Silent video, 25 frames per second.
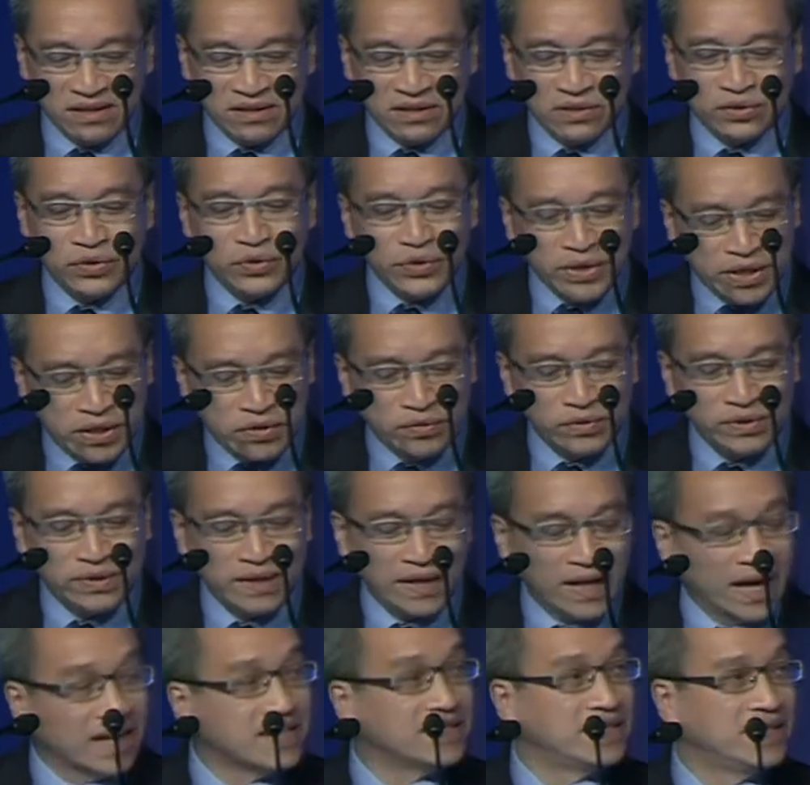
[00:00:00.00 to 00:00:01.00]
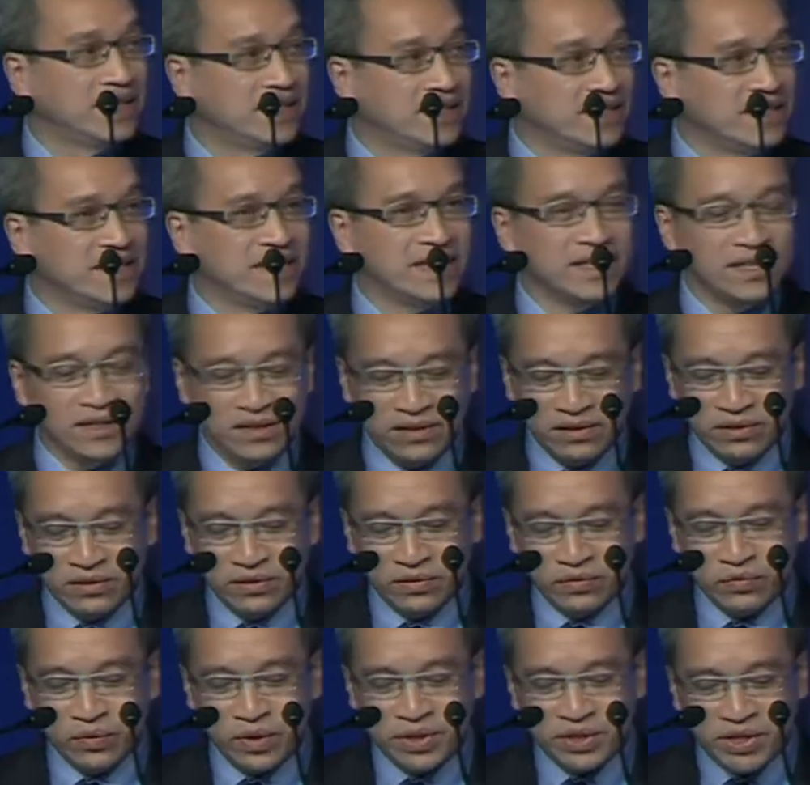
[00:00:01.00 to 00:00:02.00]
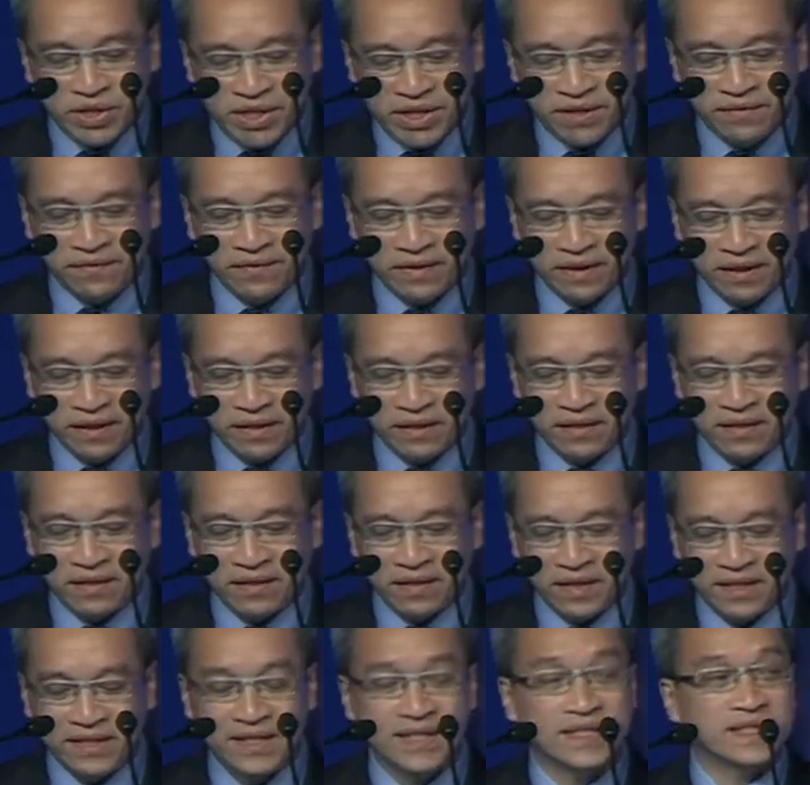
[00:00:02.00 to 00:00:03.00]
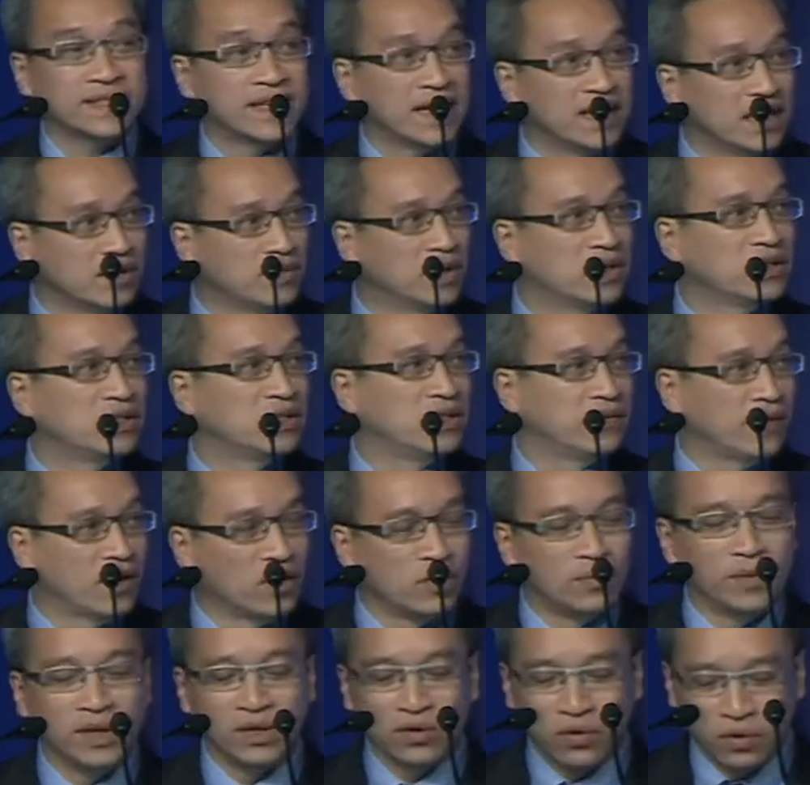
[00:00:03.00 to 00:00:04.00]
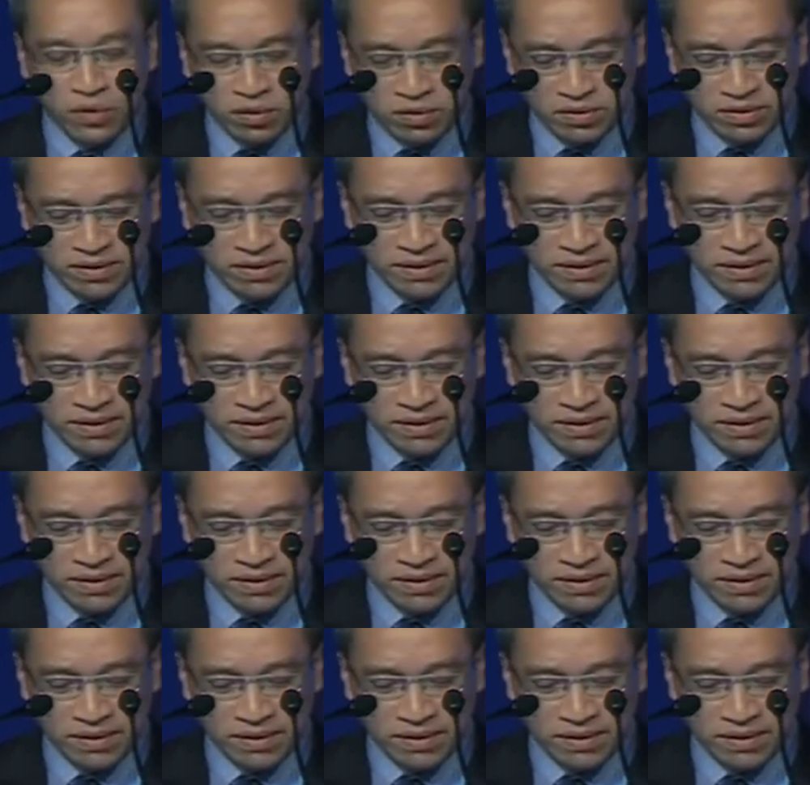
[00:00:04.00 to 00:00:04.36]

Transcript: to use the ICT to achieve the Sustainable Development Goals.